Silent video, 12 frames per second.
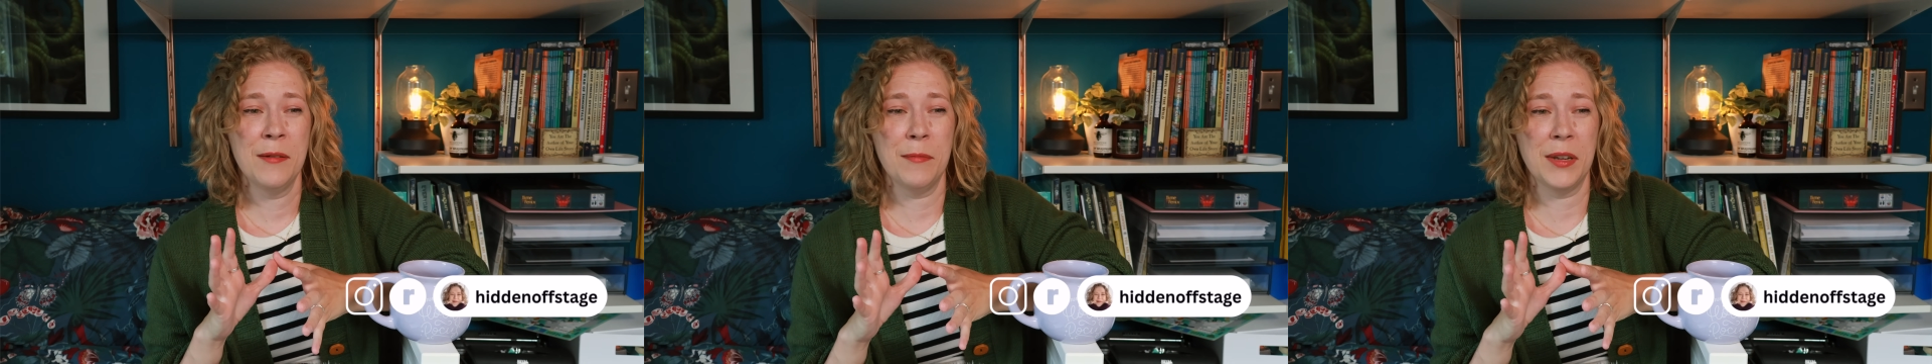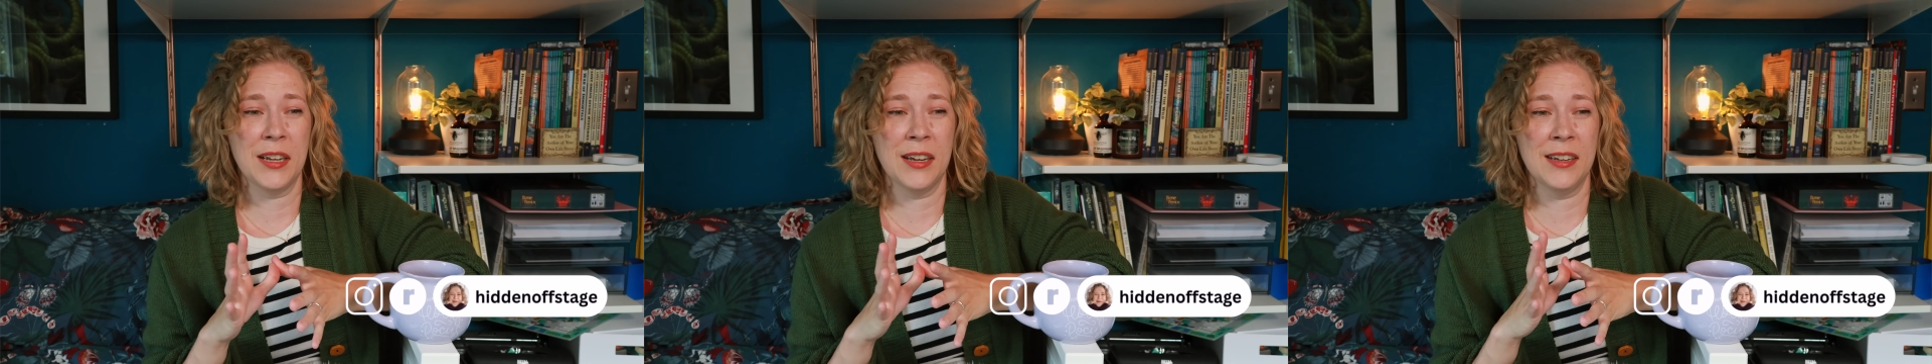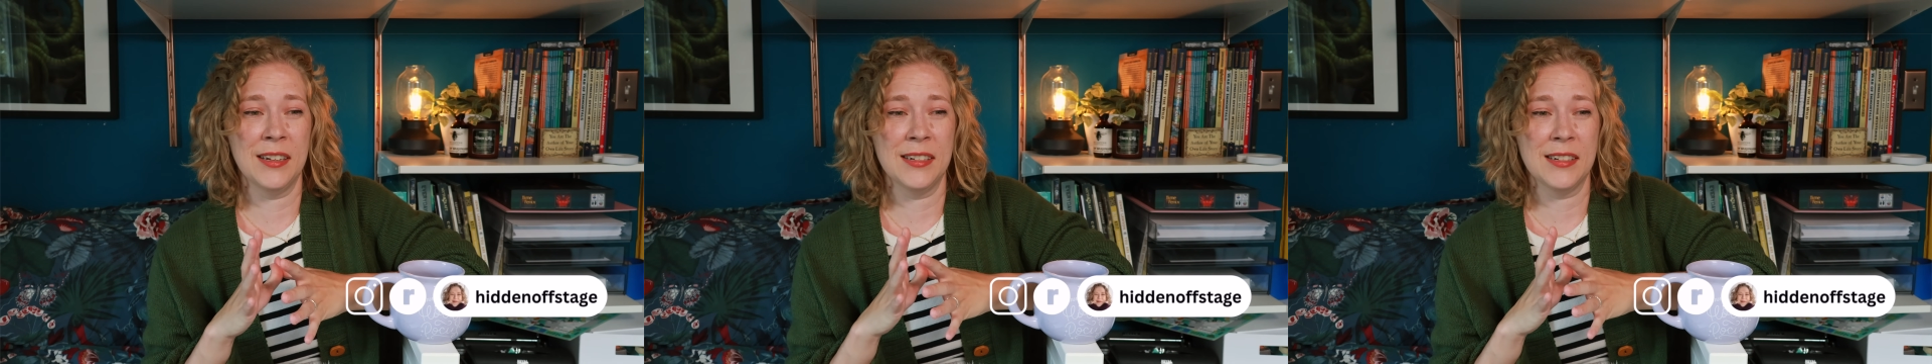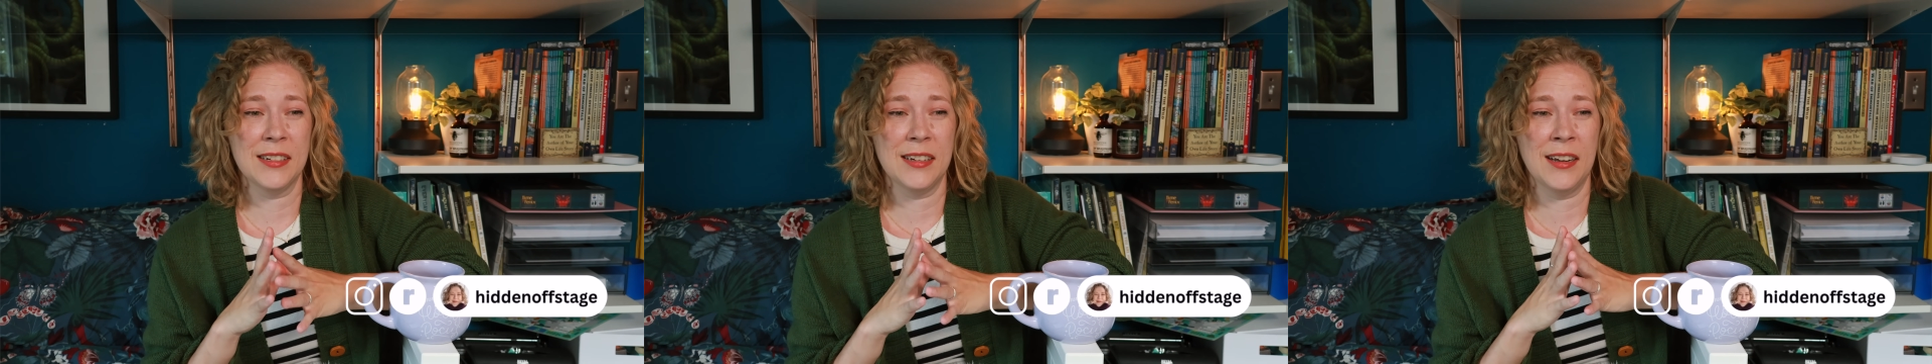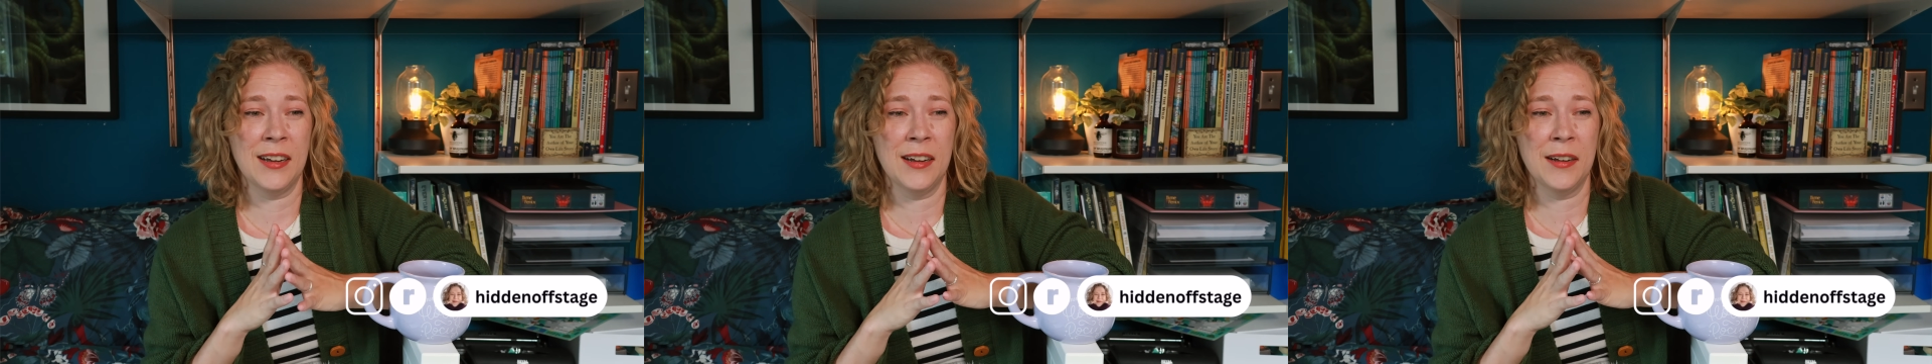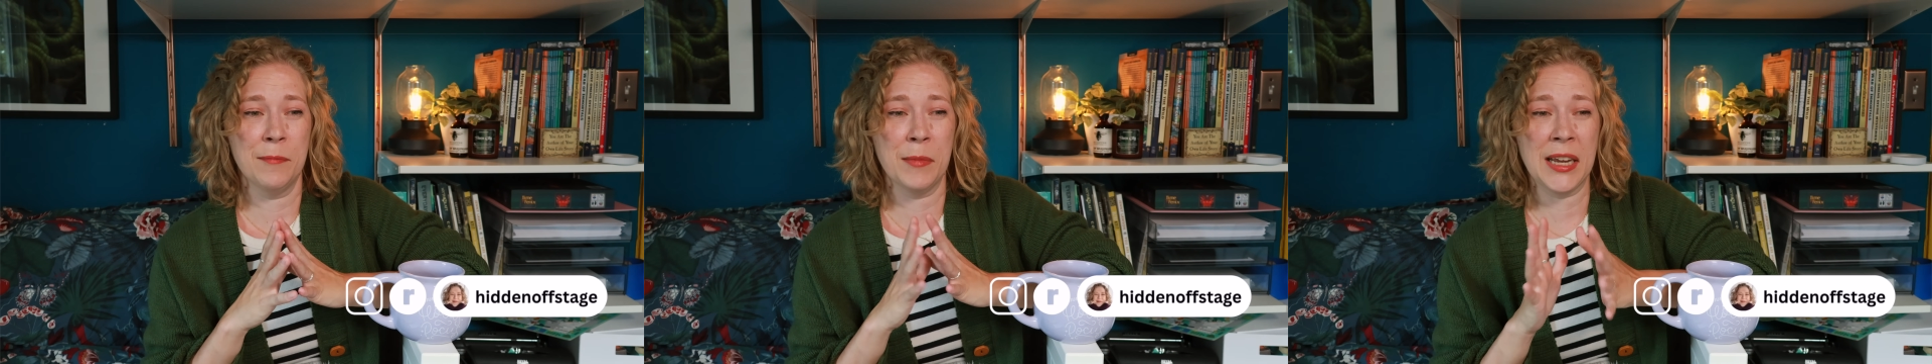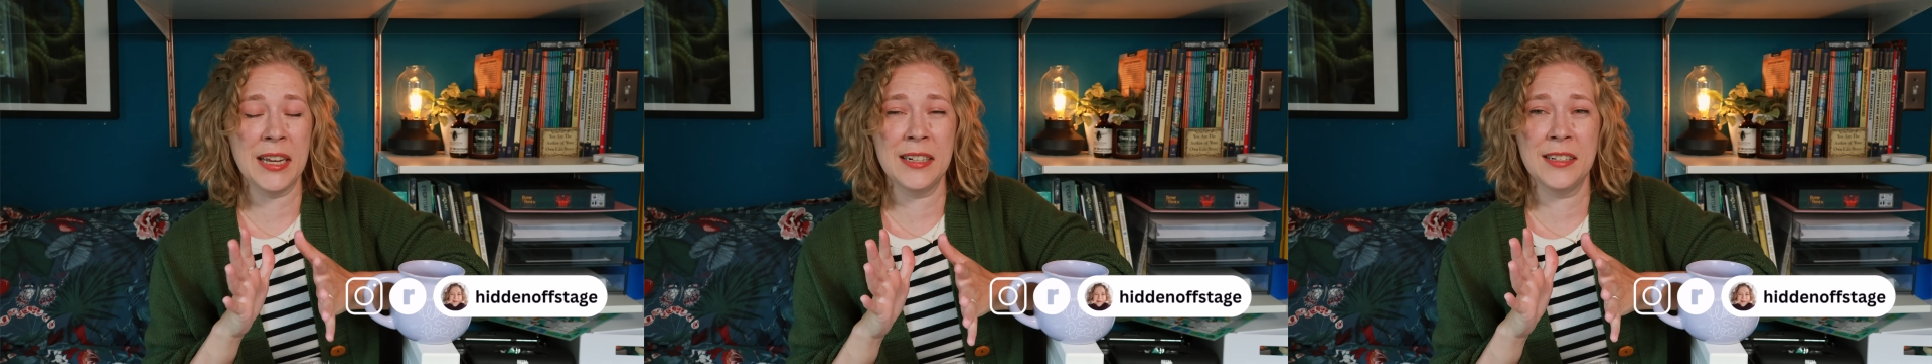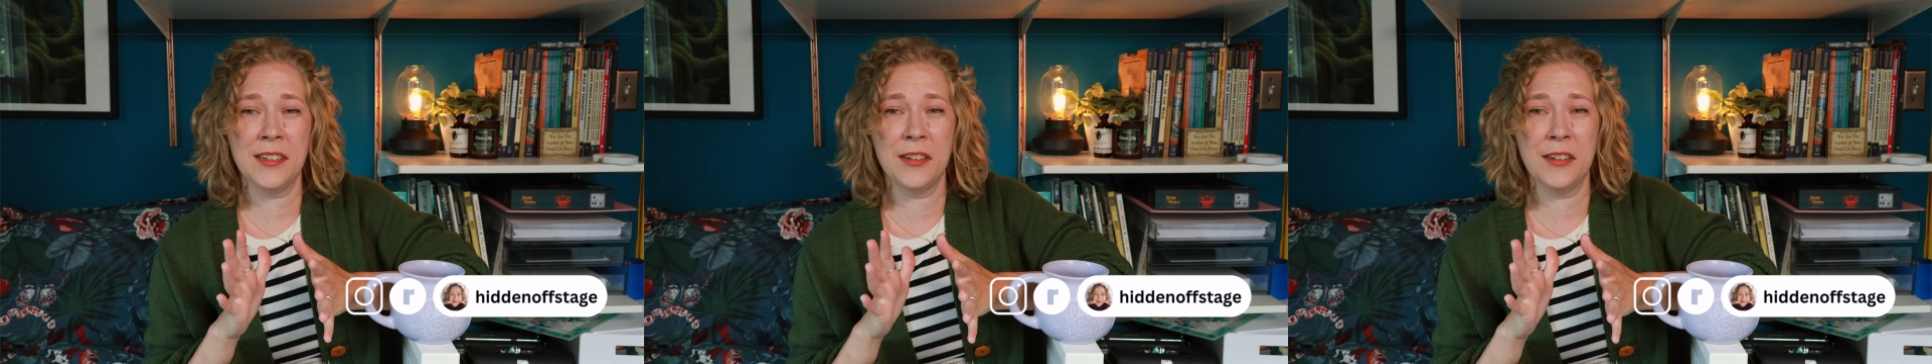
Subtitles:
because my kid's